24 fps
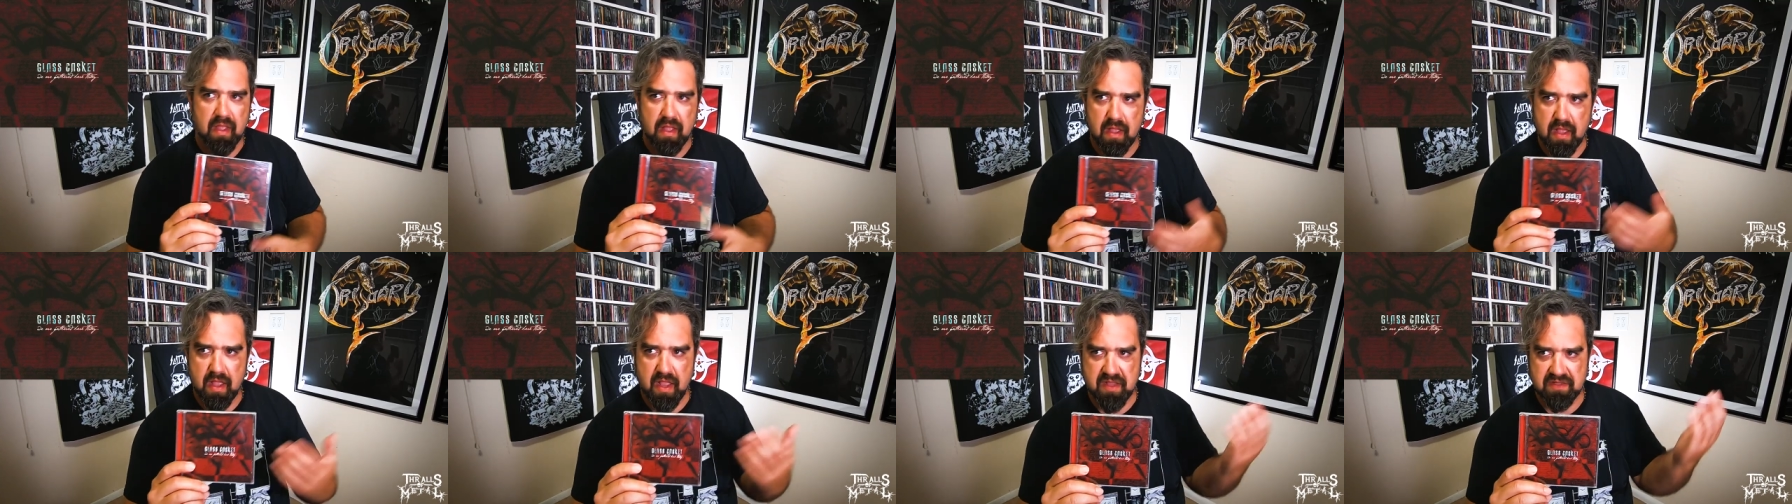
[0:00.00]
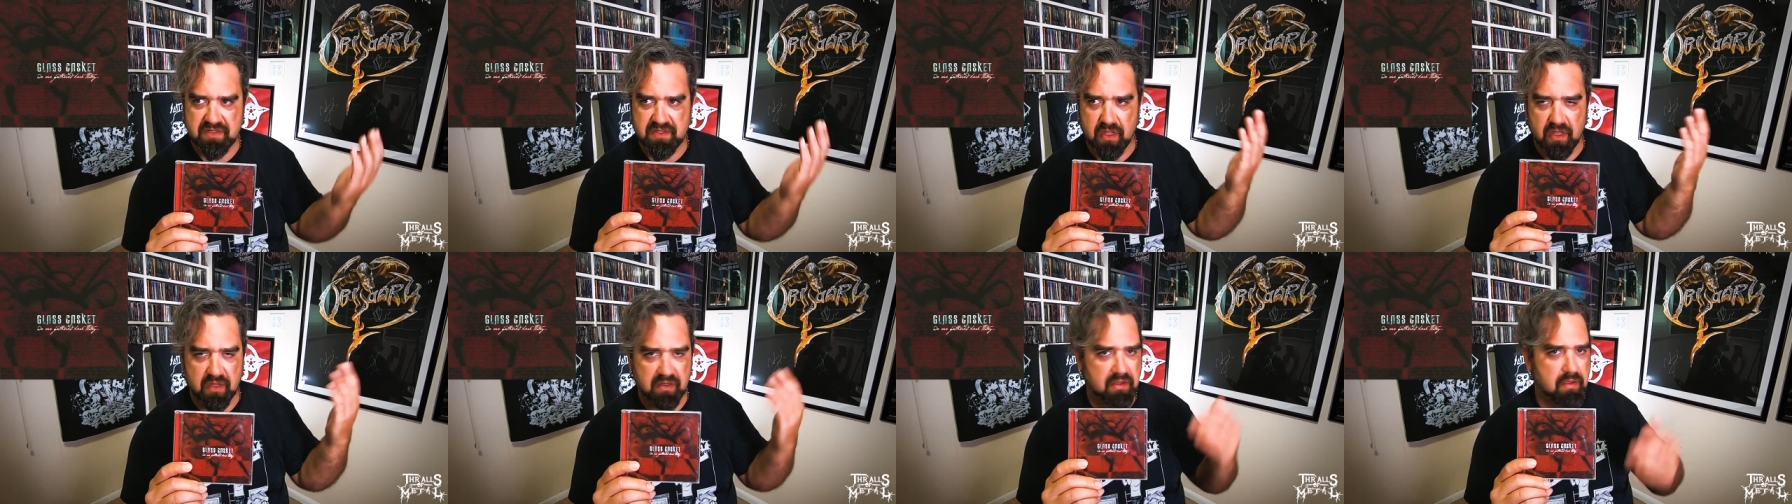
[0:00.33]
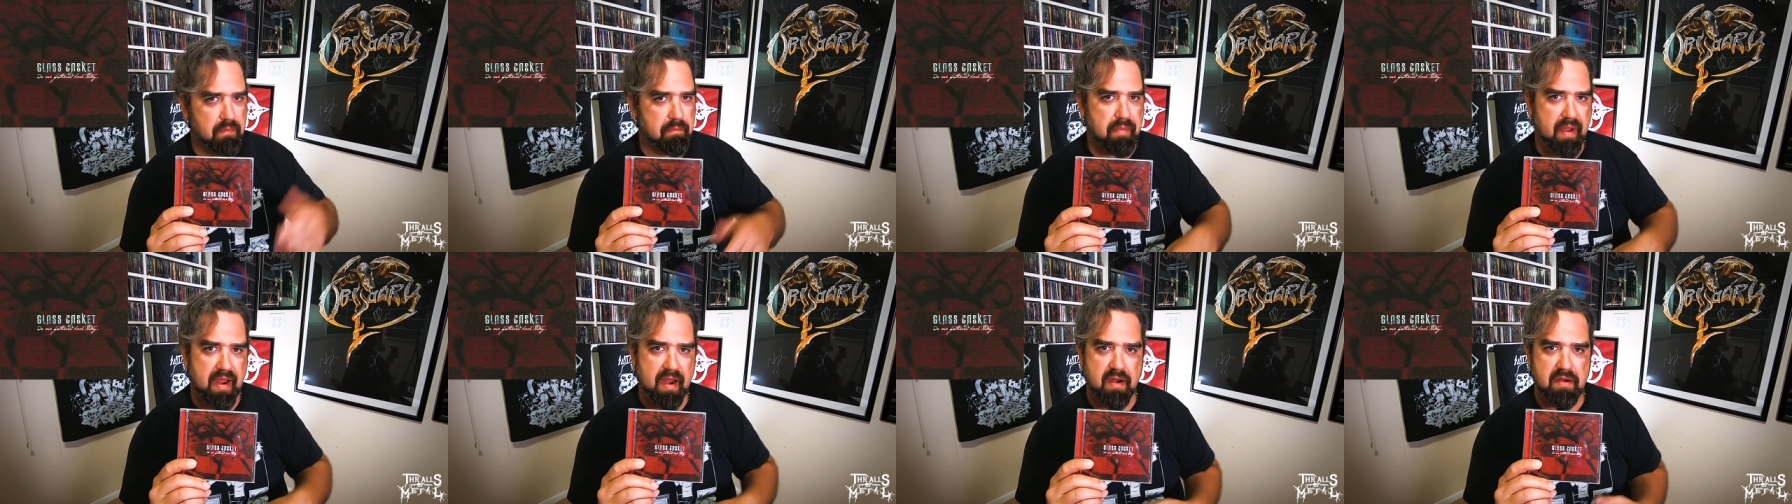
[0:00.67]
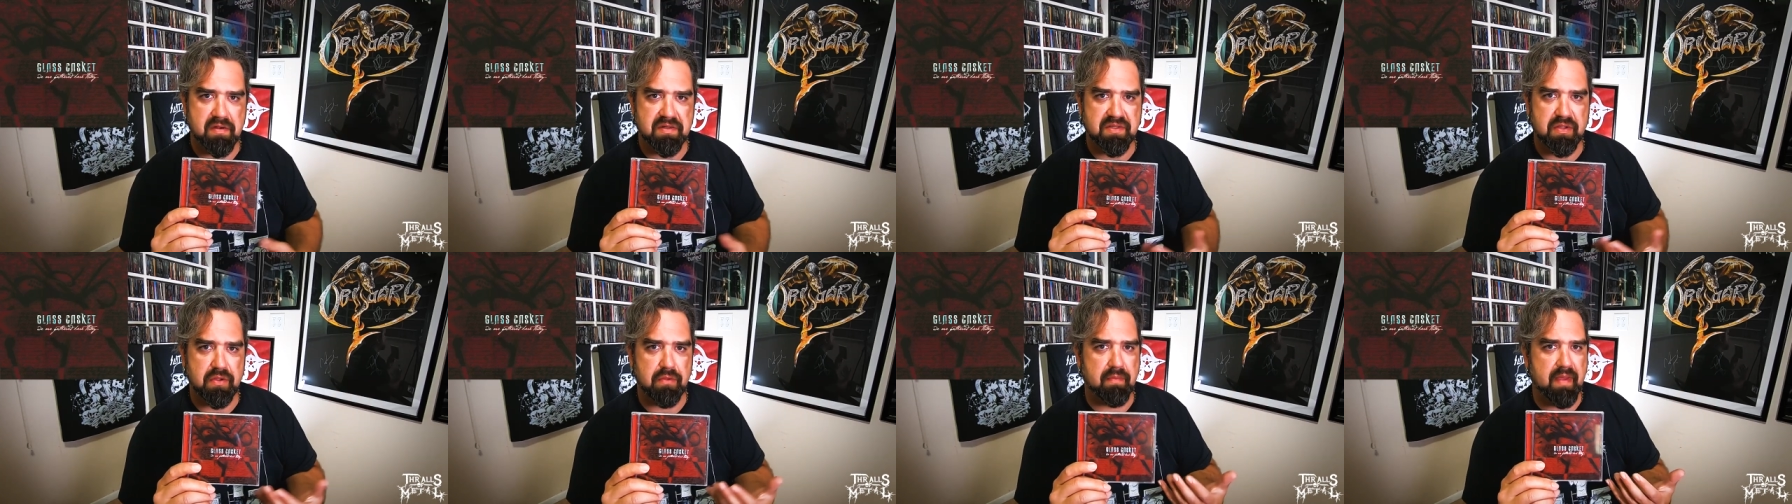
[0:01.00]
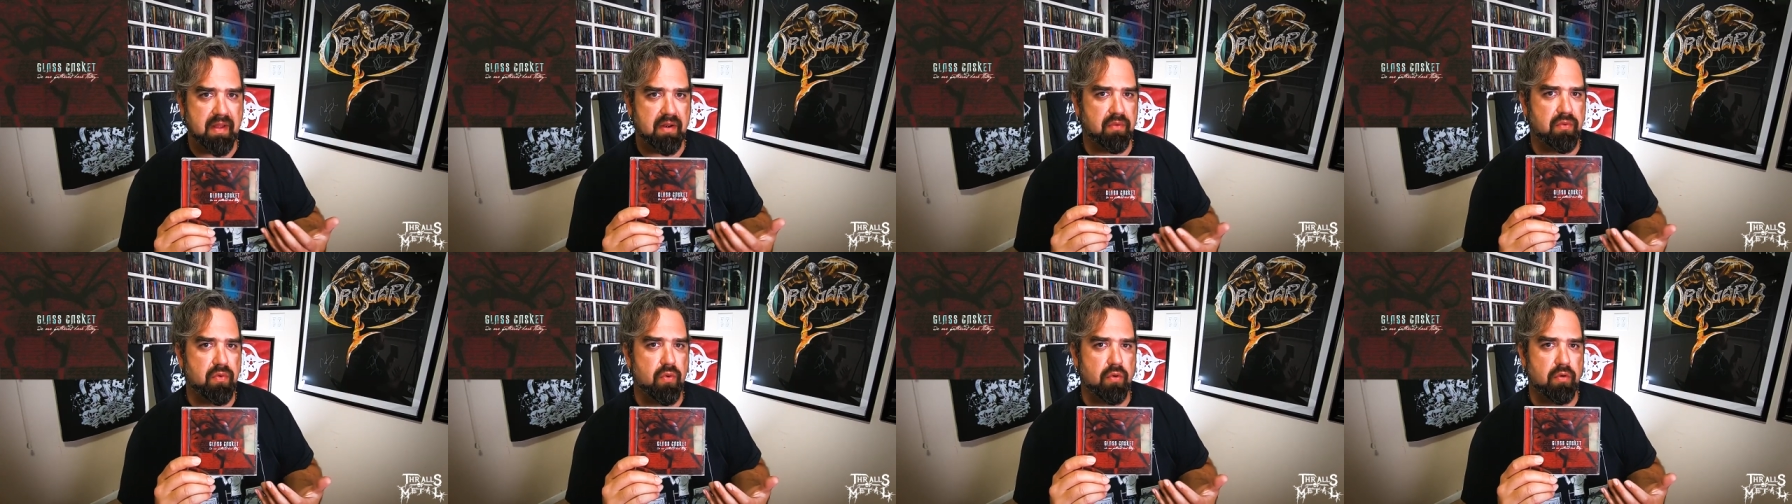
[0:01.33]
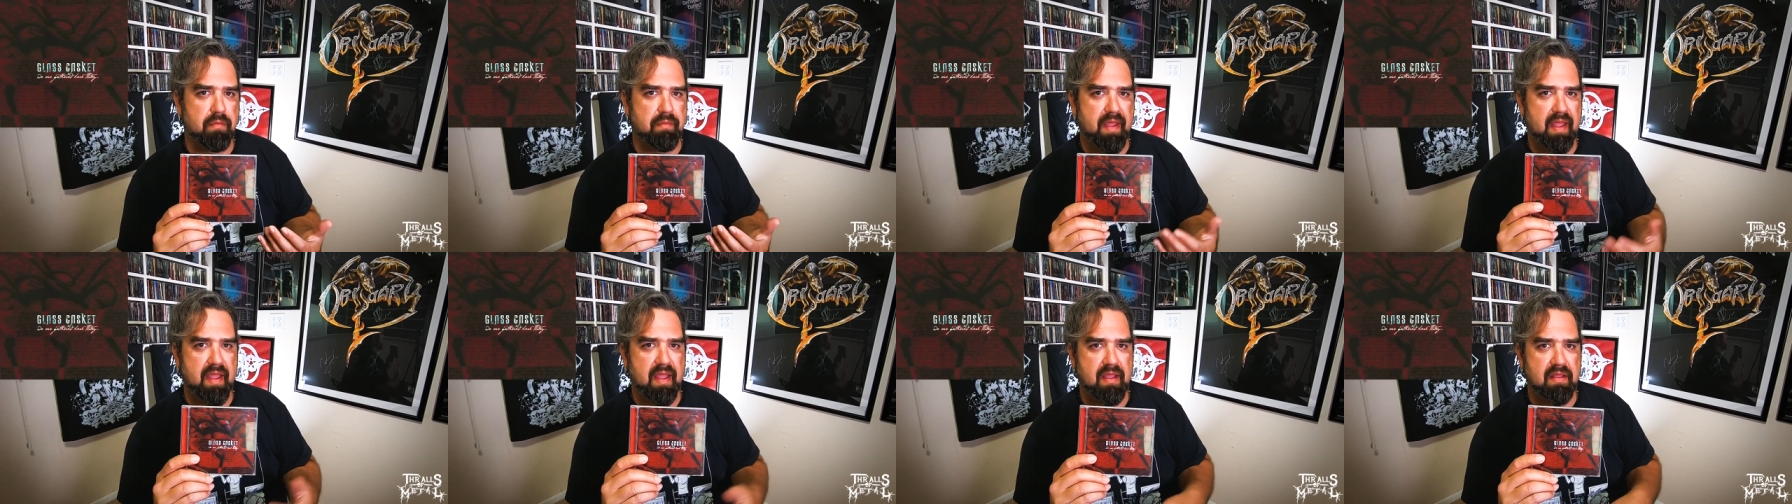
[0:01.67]
I saw it compared to metalcore
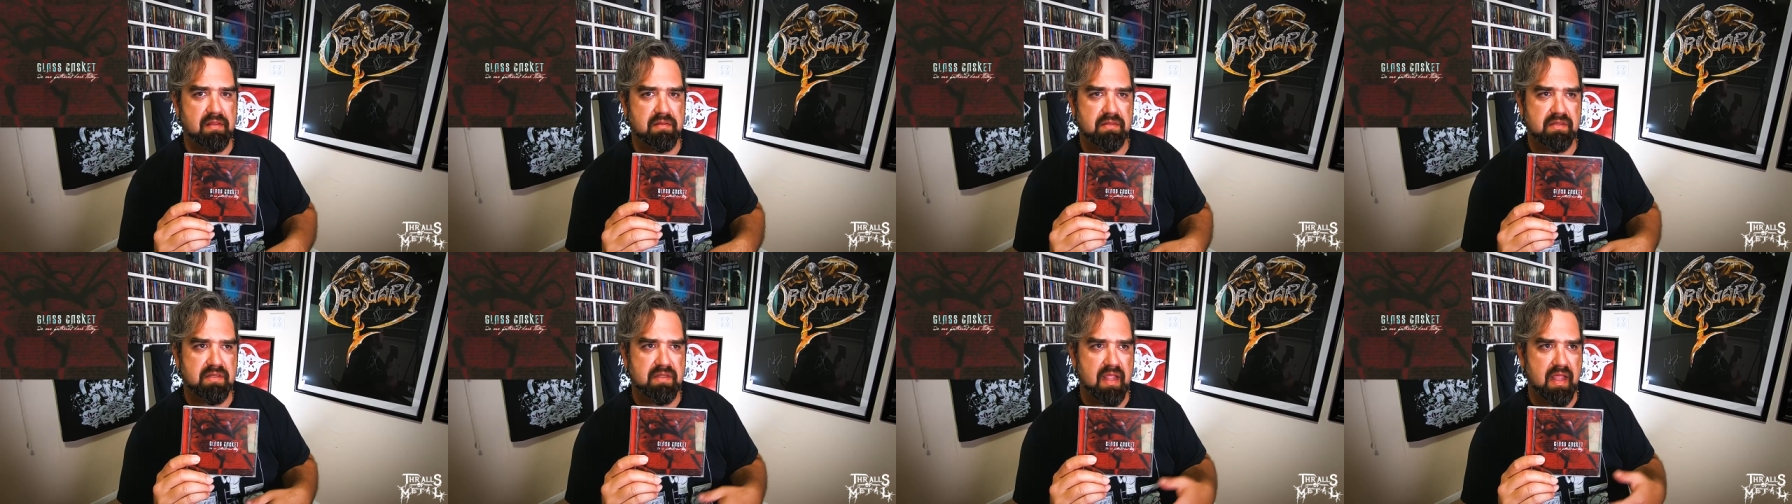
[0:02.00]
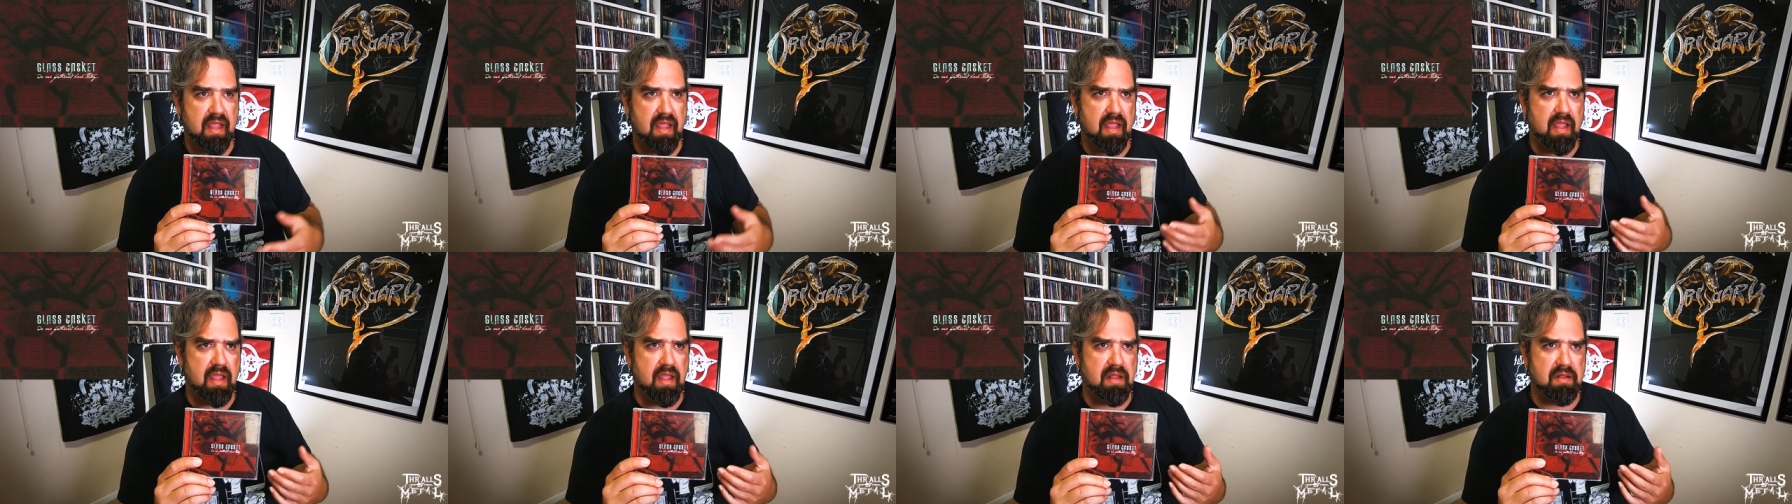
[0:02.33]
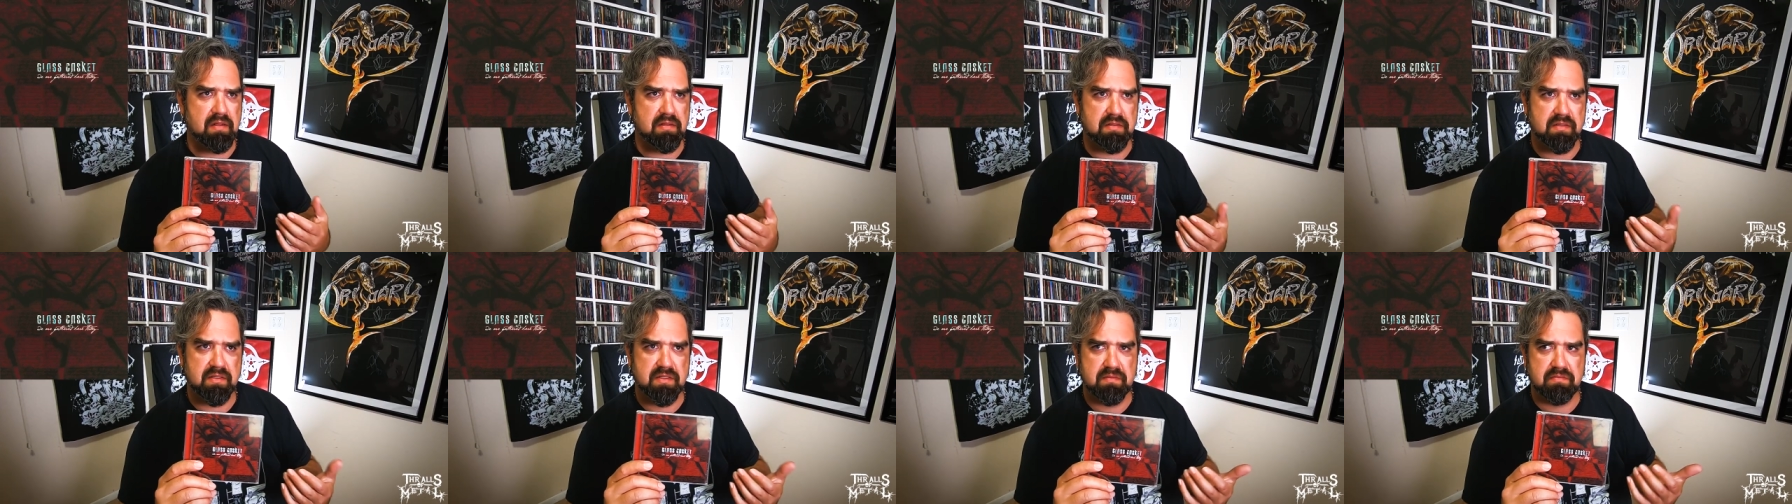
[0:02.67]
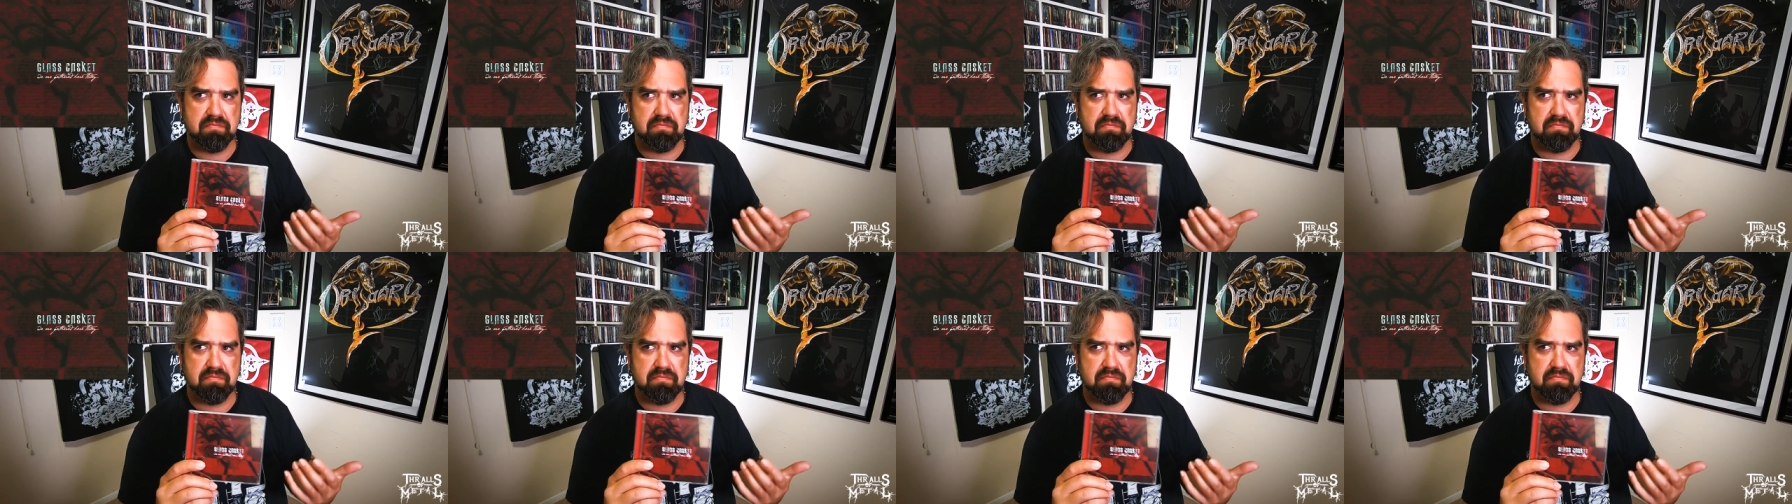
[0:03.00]
bands, and